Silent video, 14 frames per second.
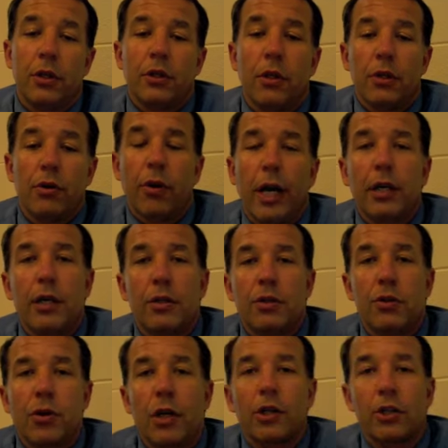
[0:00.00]
the direct
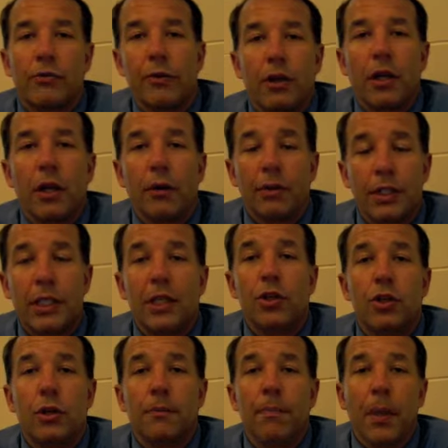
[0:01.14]
instruction of a, of a
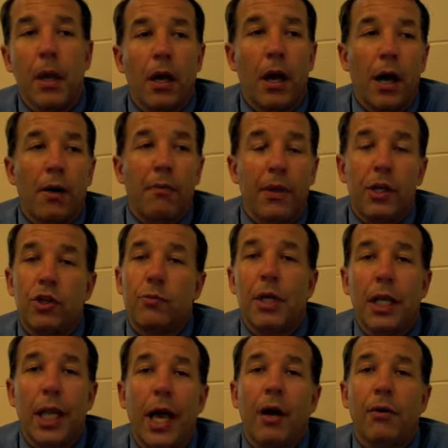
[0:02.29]
teacher, um, they should be
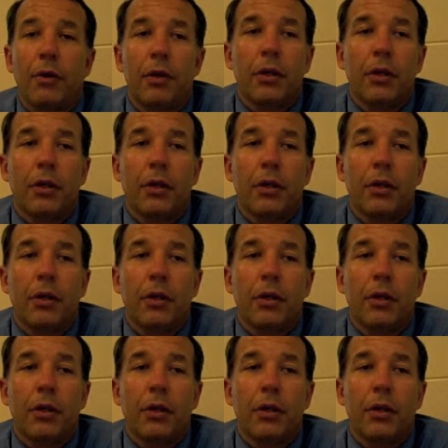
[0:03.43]
allowed.